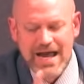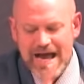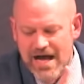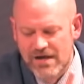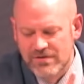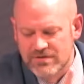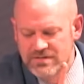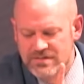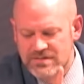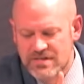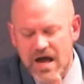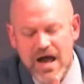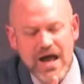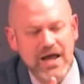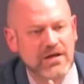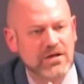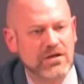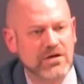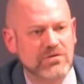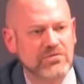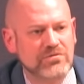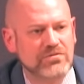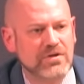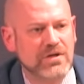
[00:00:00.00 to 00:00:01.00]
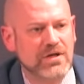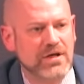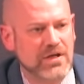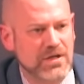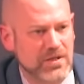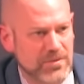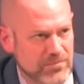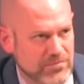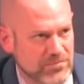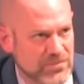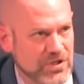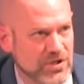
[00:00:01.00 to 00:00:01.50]
outside
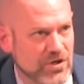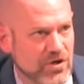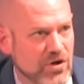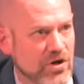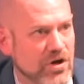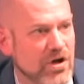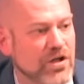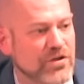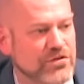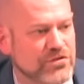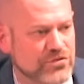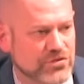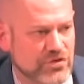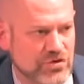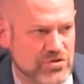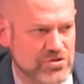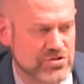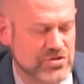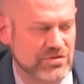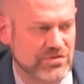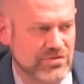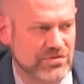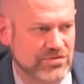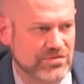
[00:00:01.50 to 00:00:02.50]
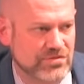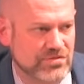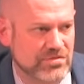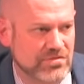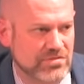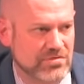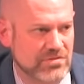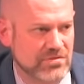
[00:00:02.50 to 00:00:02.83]
of mere assertions?